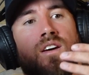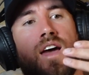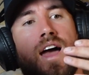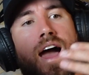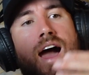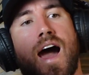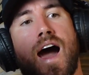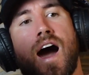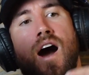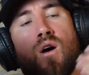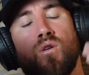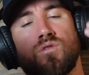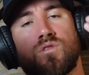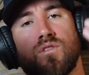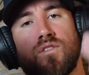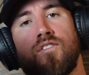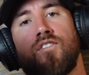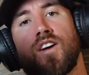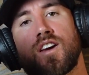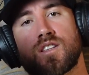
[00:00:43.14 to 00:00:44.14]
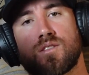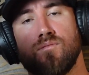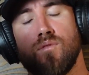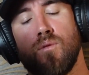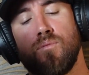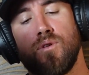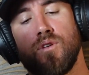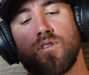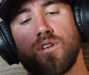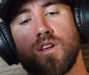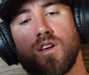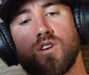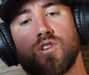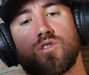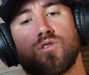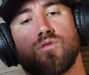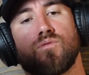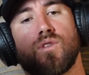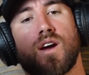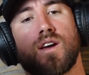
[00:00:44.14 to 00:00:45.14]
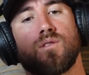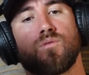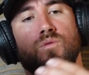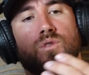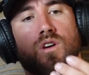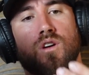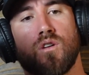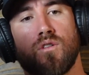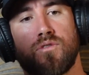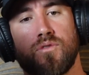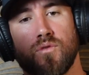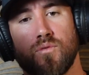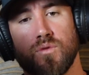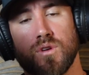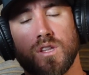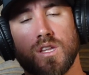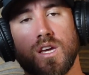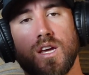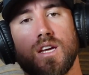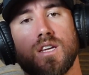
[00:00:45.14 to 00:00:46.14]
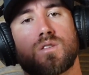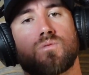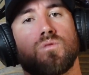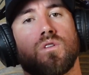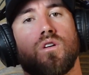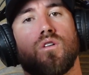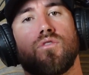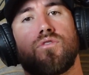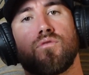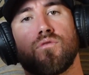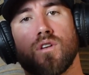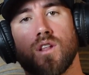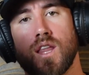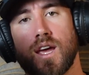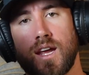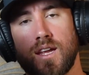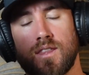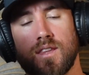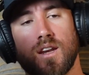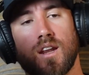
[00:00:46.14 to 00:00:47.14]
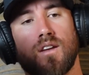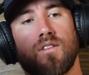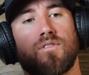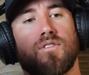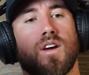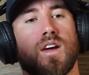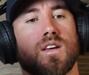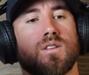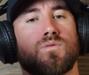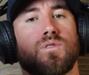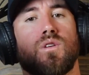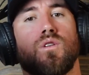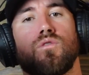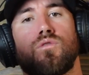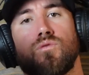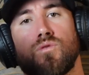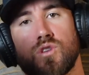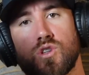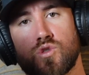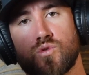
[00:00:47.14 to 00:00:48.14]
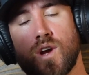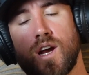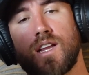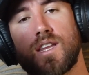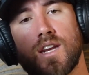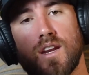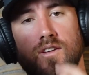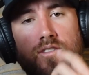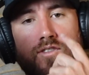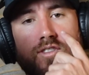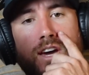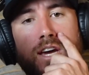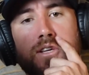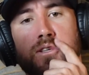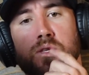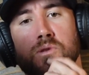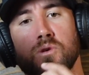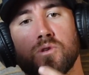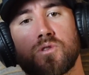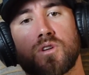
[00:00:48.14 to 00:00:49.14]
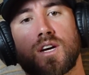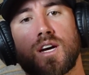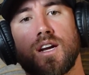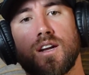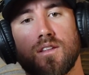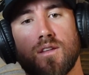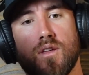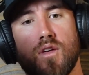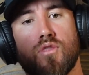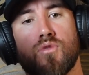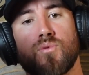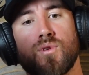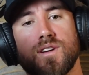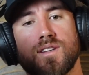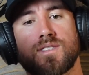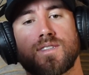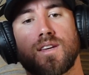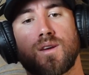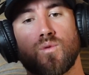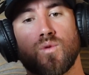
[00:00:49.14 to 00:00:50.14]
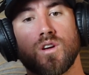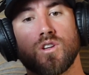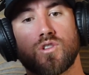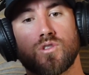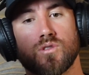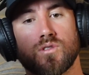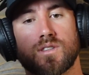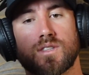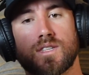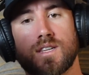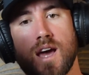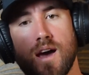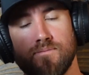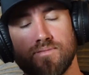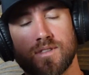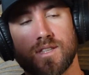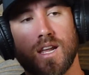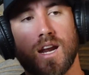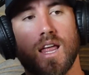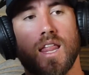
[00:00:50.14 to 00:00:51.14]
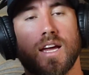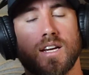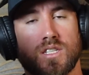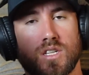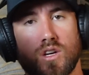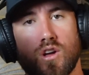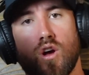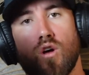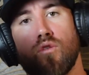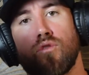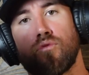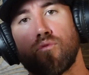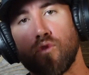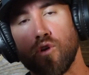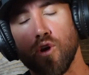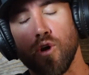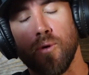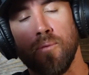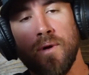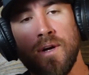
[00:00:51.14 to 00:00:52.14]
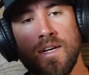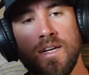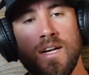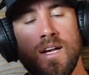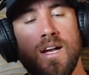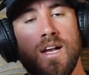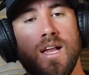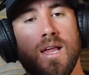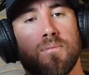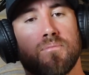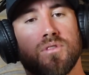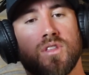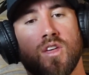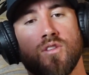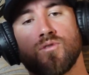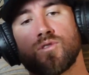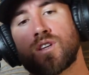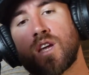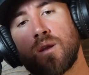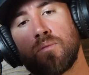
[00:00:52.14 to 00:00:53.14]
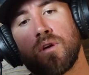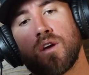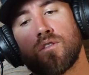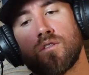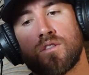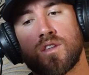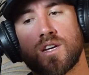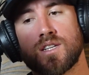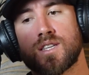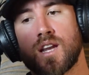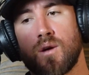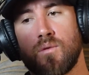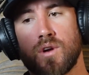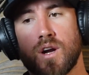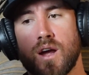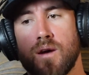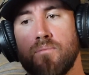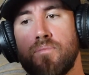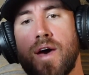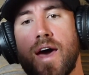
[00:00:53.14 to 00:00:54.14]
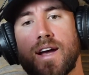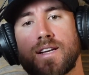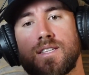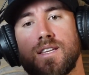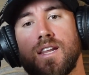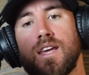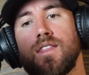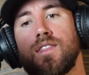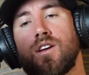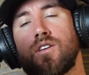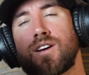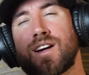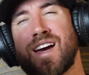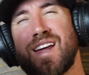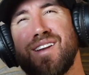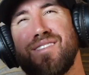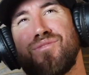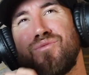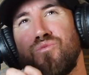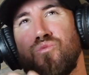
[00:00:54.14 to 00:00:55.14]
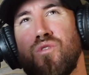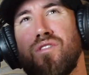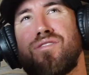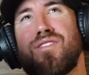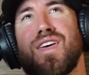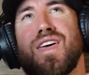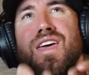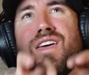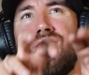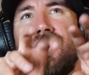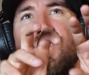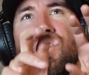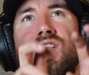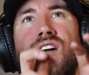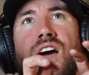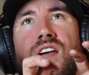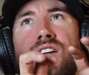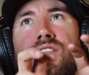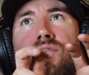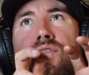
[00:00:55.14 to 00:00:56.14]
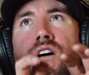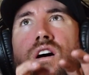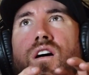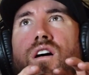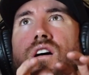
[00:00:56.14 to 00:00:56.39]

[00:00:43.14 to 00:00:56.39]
how to fix a mobility issue, right? We go through release, we go through a lengthening phase, we go through a strengthening phase, and those are kind of the 3 sequential steps that I like to go through. But then there's going to be other things that I want to unpack today that are kind of